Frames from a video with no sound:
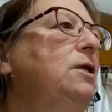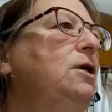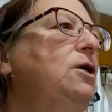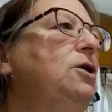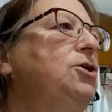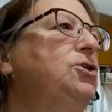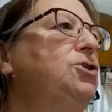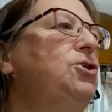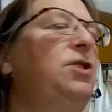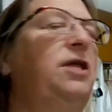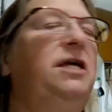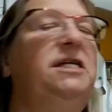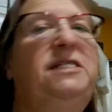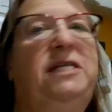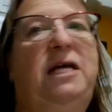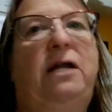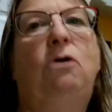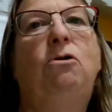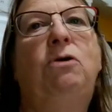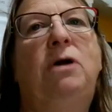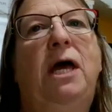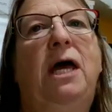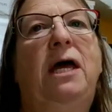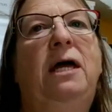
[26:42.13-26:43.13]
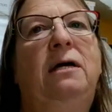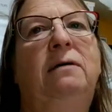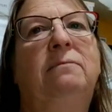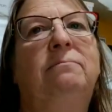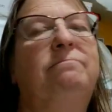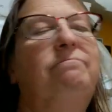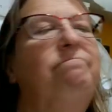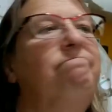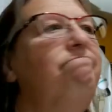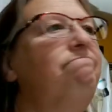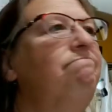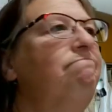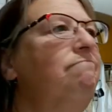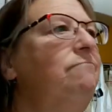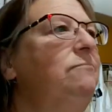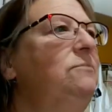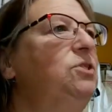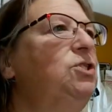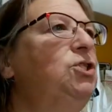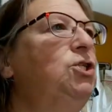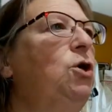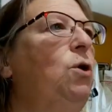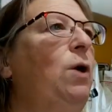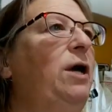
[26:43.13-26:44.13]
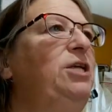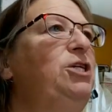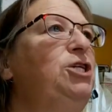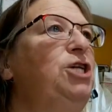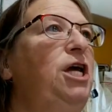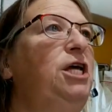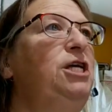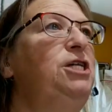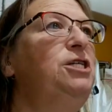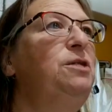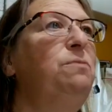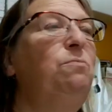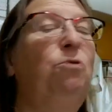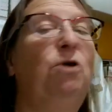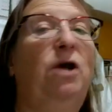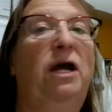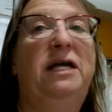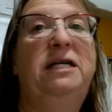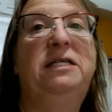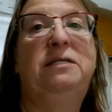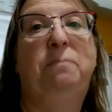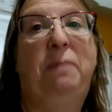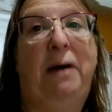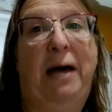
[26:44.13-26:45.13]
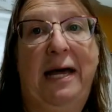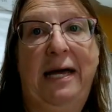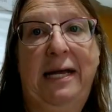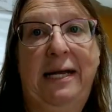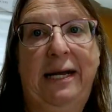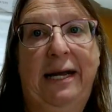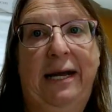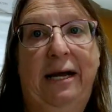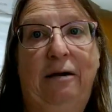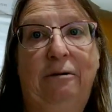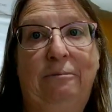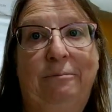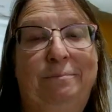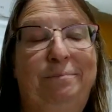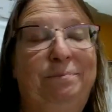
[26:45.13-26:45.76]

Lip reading: so they said okay. So I changed the price, buy it now,